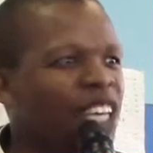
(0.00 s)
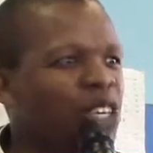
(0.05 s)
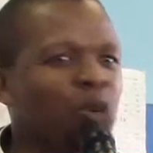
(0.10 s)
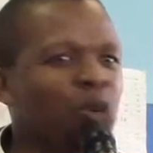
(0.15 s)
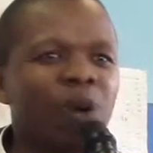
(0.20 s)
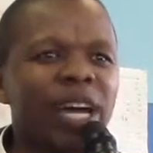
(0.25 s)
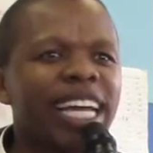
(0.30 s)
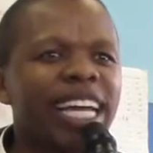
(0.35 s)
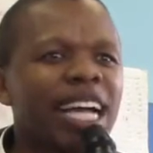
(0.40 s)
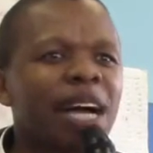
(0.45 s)
You
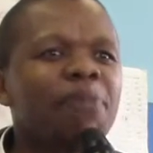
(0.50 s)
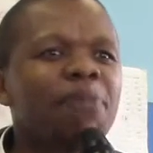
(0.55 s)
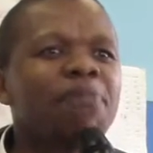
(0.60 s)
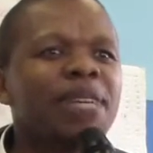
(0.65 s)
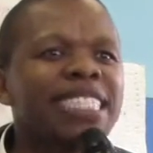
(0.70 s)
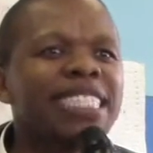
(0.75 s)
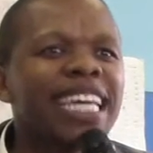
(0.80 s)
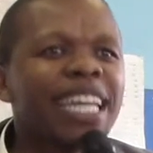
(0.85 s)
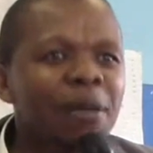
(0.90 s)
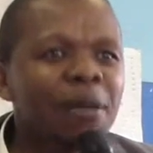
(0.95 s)
wake up
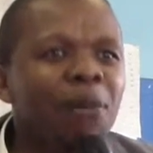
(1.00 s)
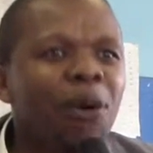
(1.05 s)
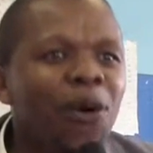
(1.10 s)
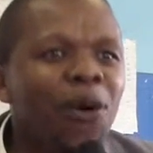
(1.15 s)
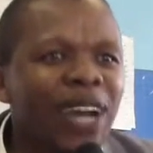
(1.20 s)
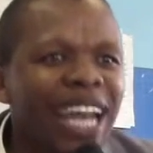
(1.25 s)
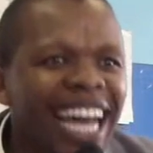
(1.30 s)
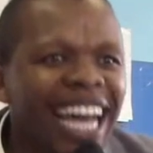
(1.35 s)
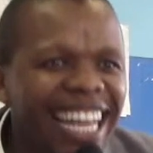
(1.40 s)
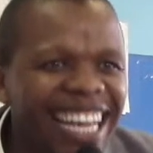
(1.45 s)

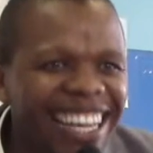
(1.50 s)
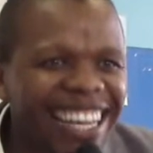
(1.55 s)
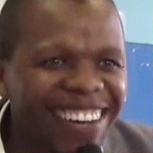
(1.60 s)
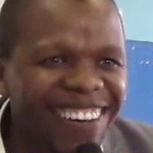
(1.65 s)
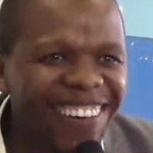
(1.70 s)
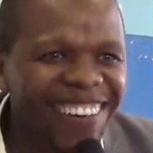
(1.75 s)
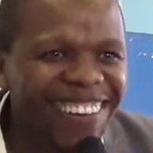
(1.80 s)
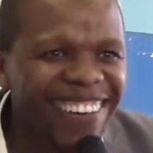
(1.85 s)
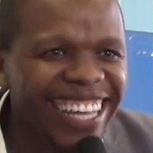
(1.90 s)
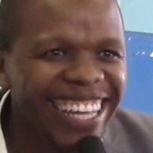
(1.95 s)
miserable.
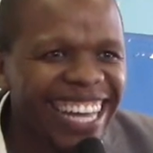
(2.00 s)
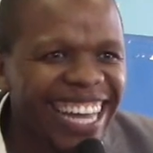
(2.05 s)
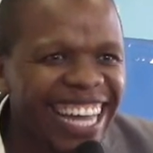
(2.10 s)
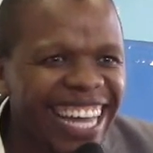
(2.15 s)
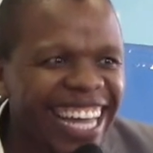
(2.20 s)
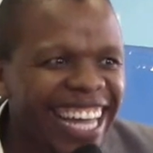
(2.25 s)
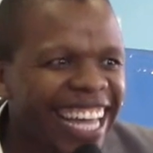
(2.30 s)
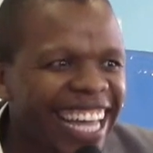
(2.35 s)
Hallelujah.